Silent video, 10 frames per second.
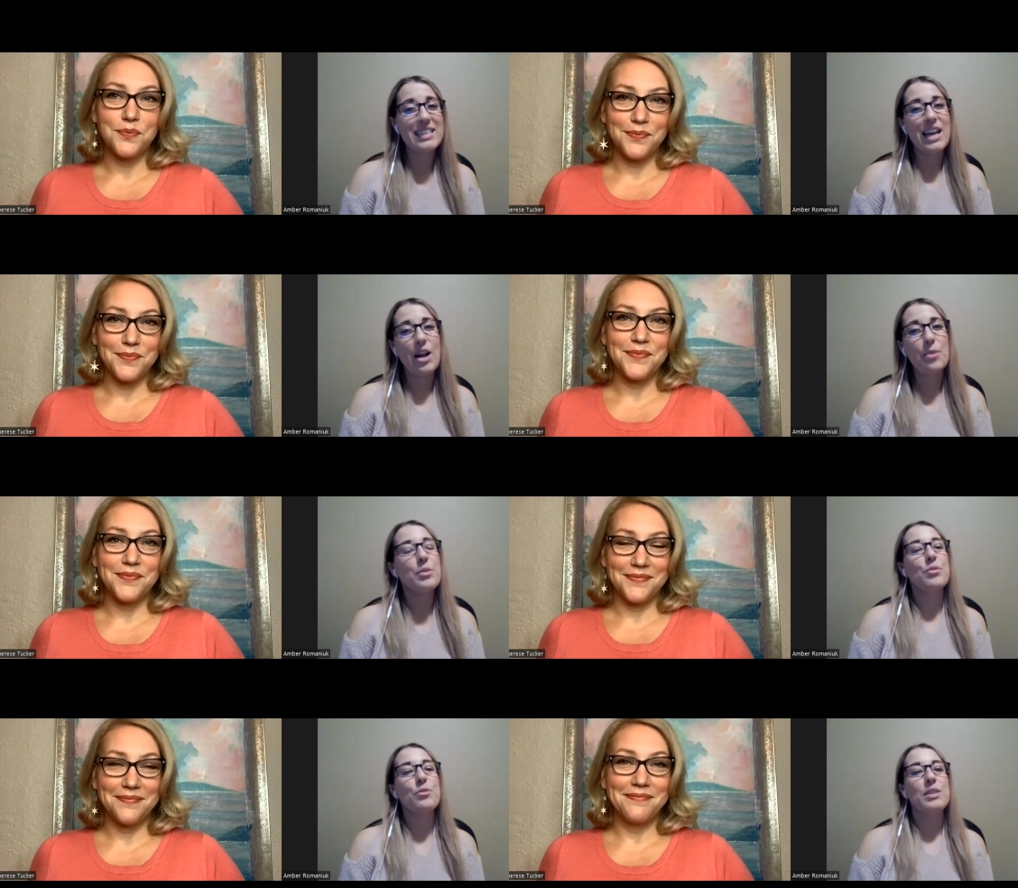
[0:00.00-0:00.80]
Speaker 1: to help you
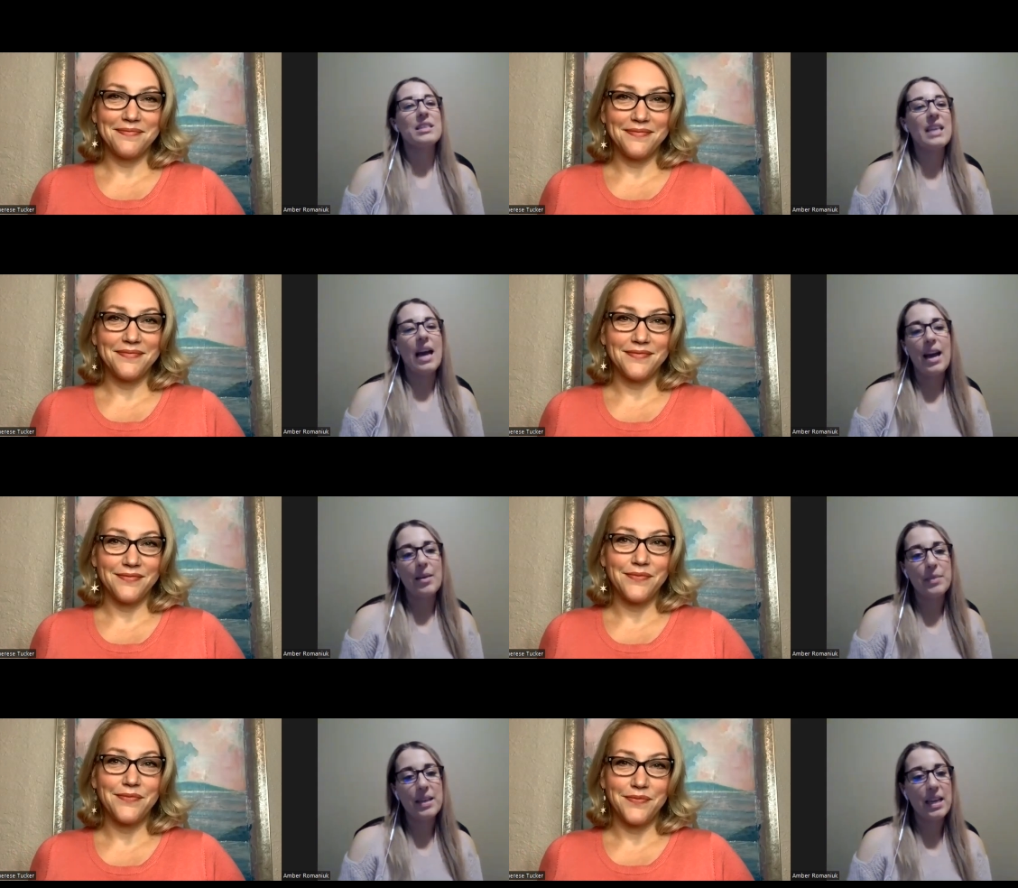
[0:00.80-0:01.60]
through this
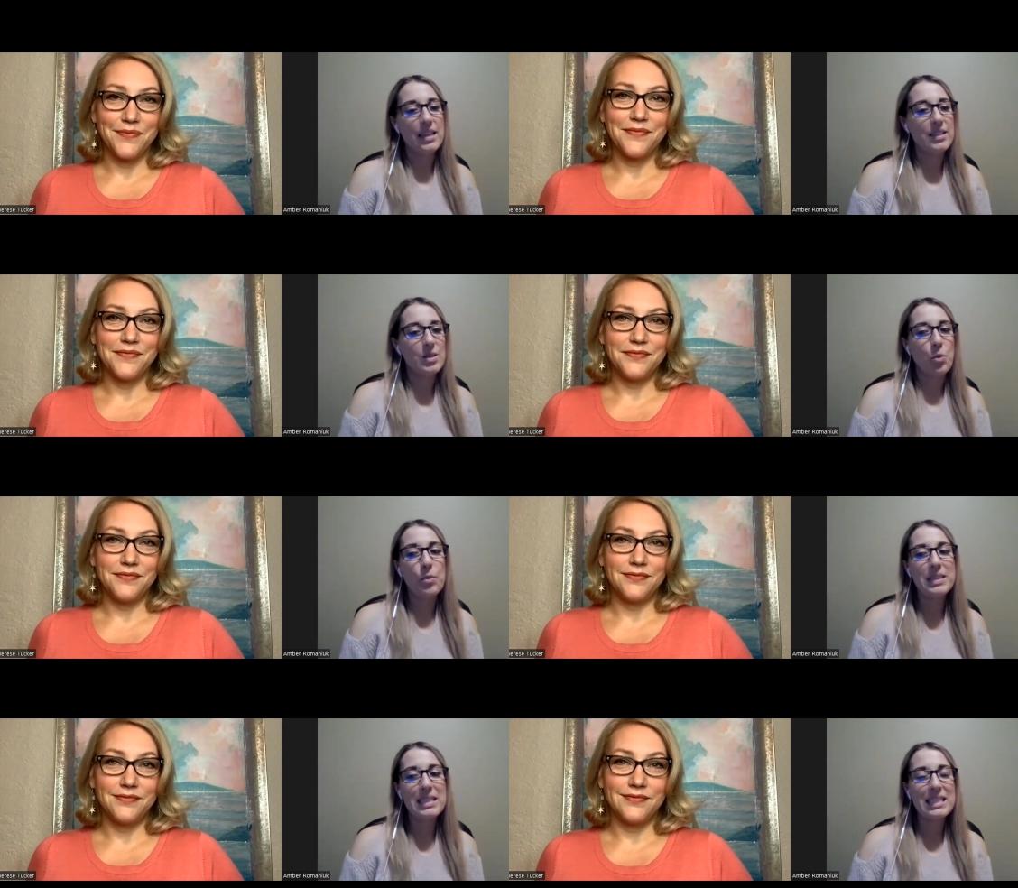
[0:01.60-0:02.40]
time because the more
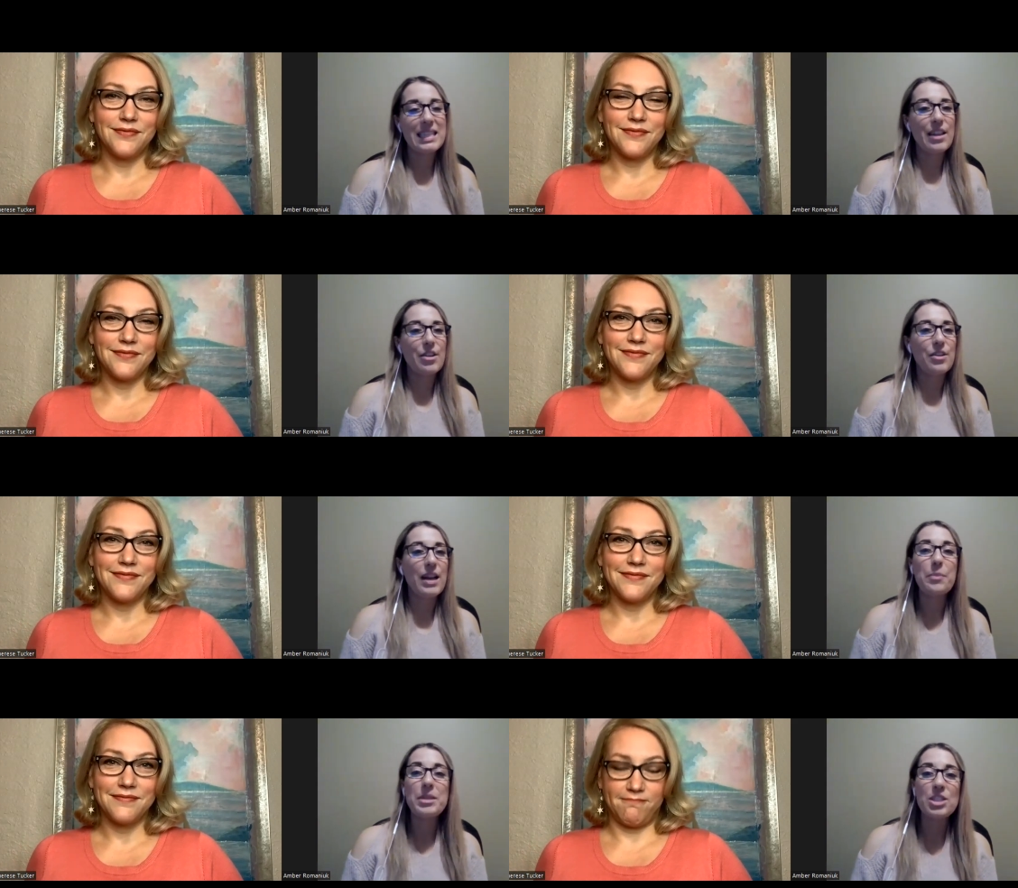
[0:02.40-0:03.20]
we stick together and
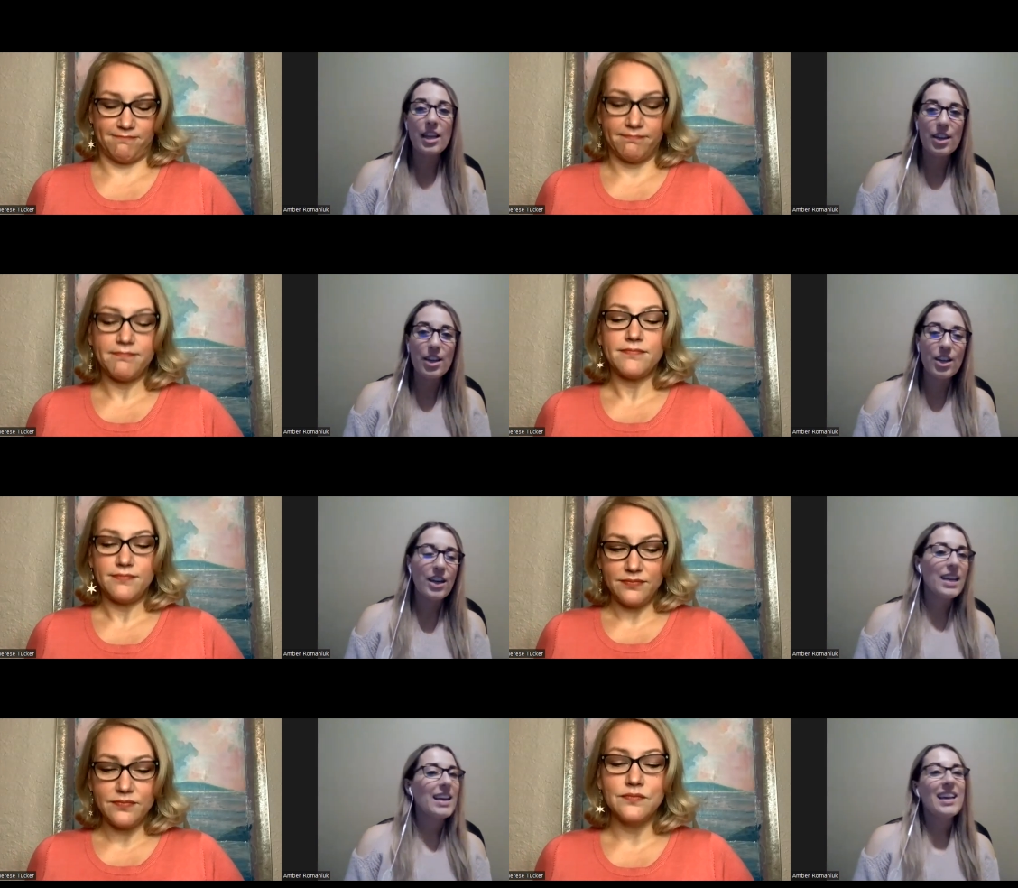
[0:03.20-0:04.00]
help each other,
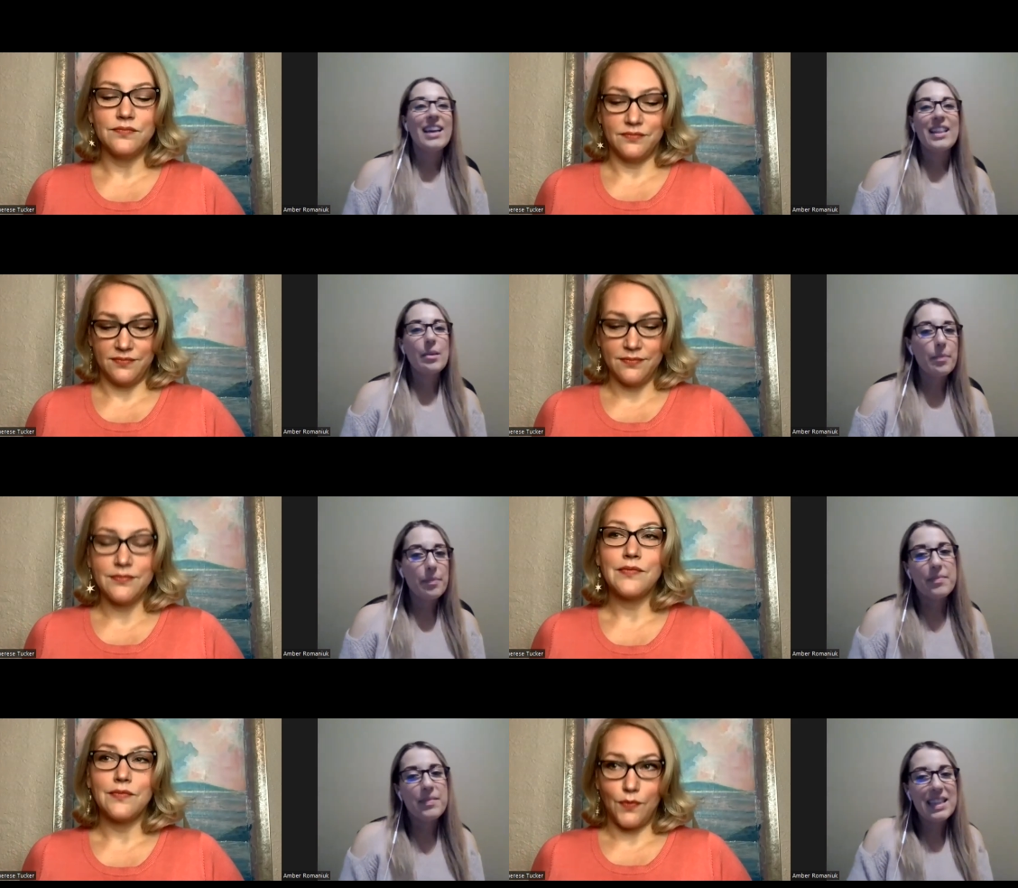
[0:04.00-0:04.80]
the,
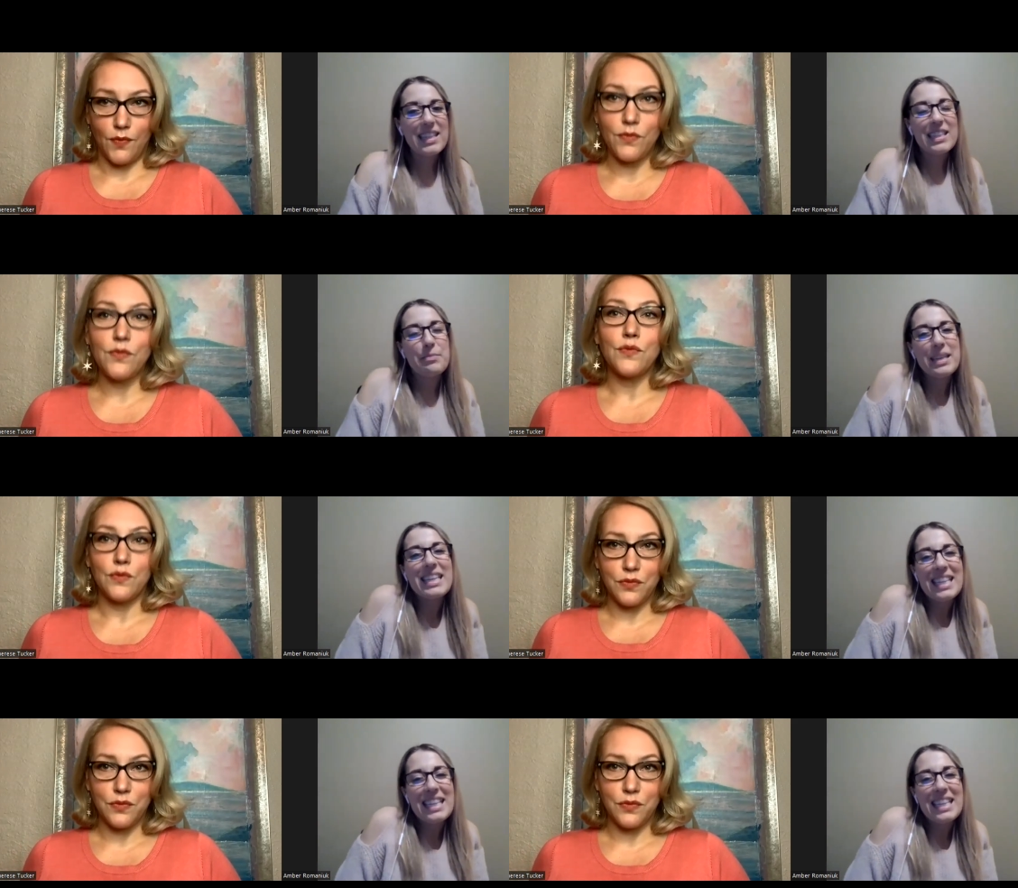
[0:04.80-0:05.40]
the little bit